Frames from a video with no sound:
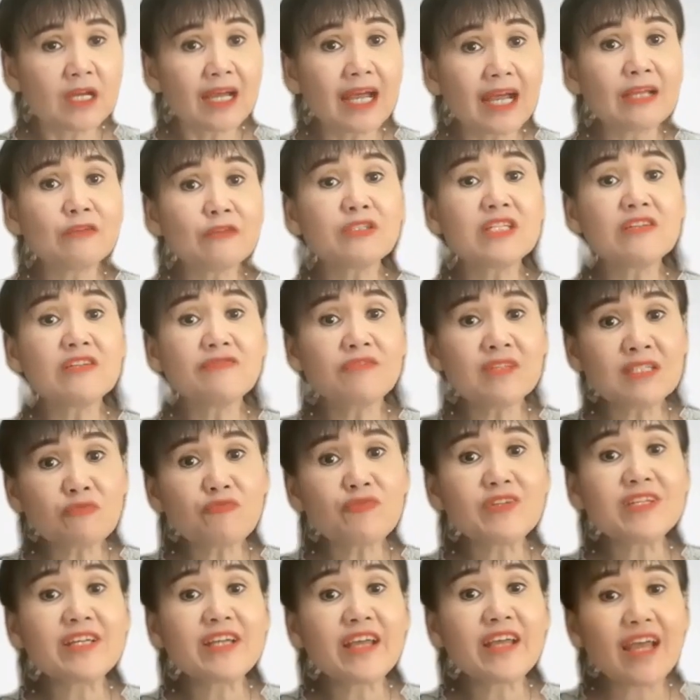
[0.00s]
And even
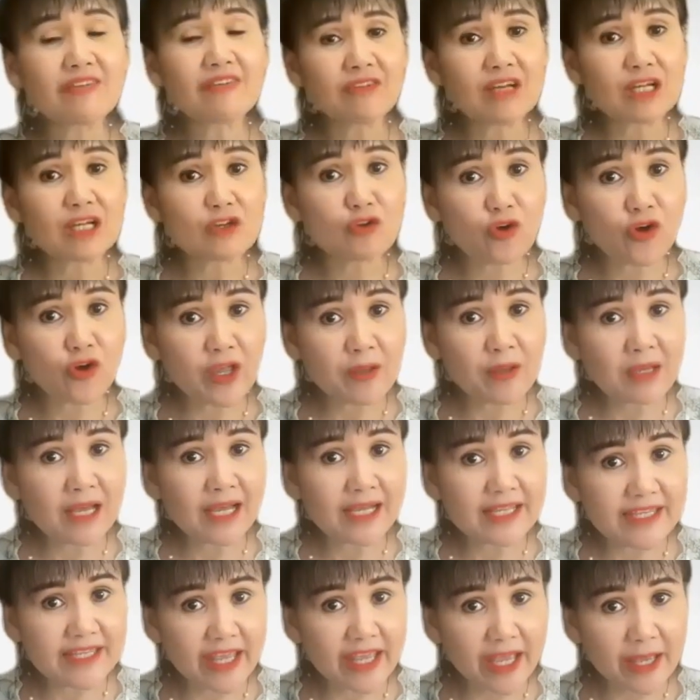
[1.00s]
we have a
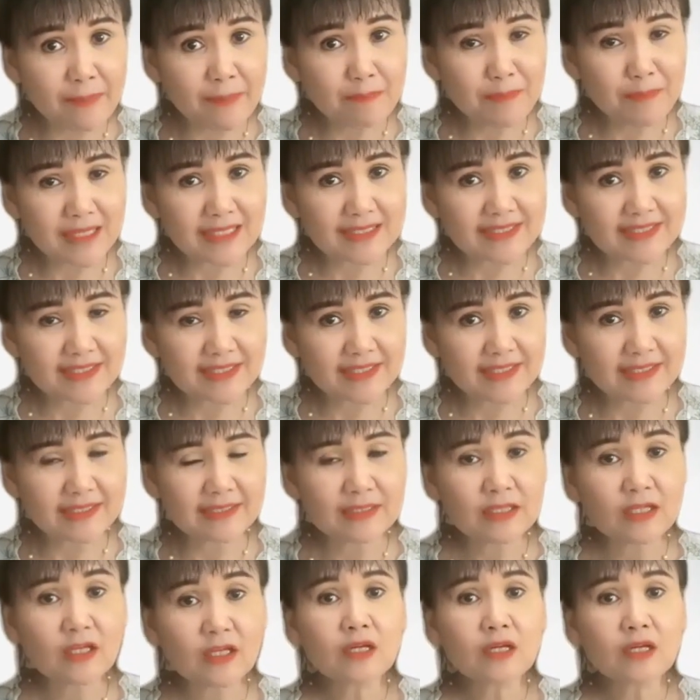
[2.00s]
game master,